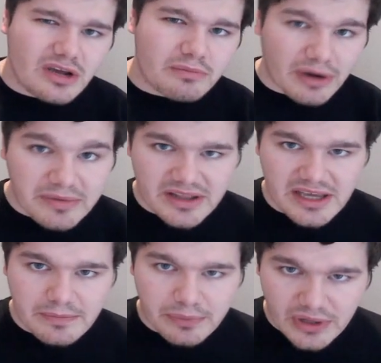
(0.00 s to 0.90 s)
Premier
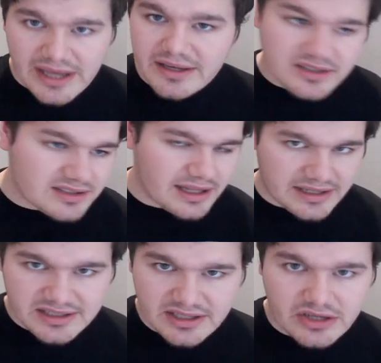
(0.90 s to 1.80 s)
League players
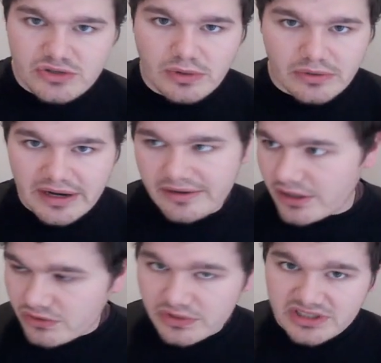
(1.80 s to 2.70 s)
like Sergio
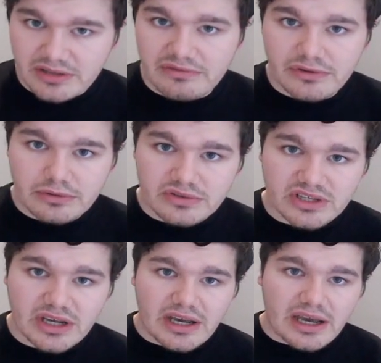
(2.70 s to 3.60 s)
Aguero, Christian
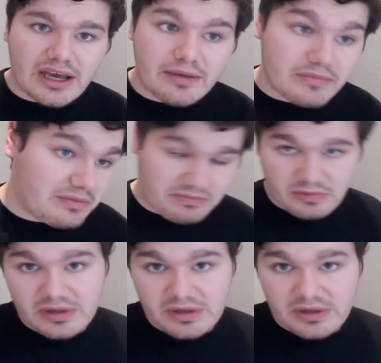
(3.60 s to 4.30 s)
Fuchs, and